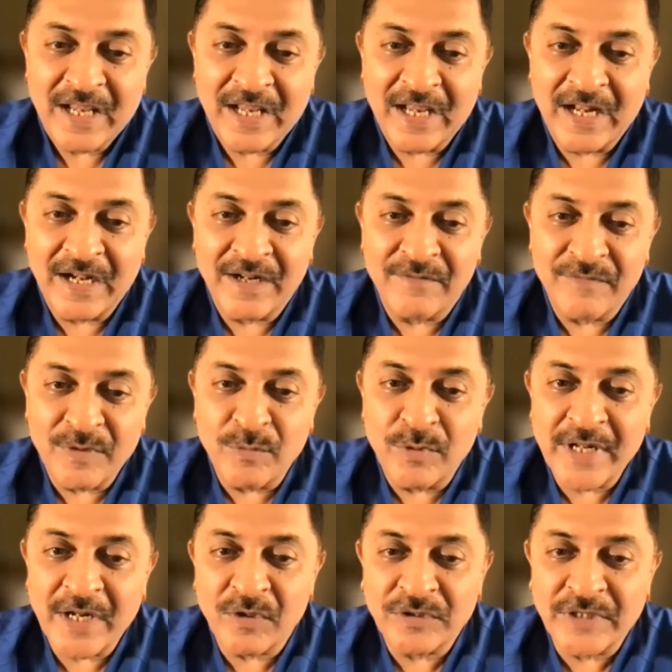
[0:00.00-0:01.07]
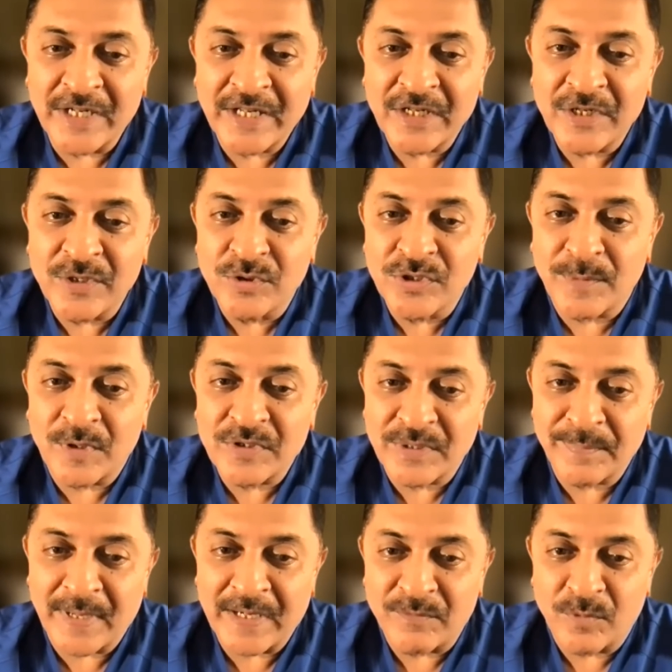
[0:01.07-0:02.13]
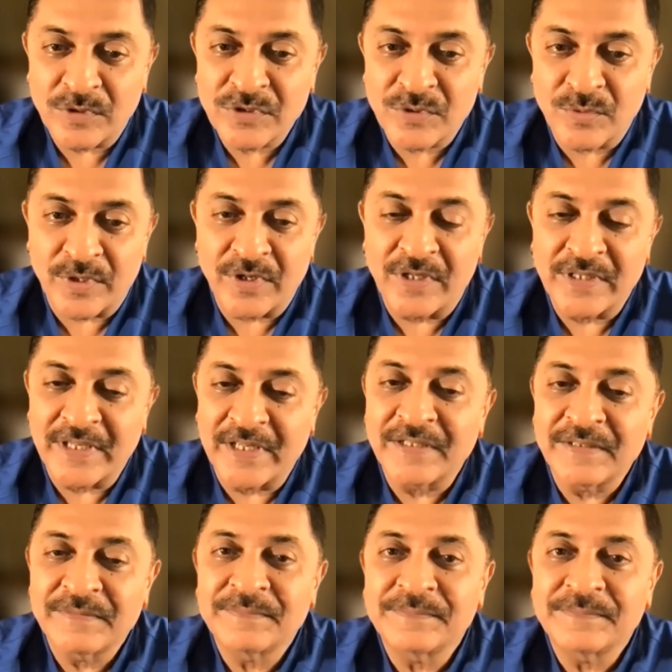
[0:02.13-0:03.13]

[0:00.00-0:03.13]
And we would get authentic news about Japan, what's going on there.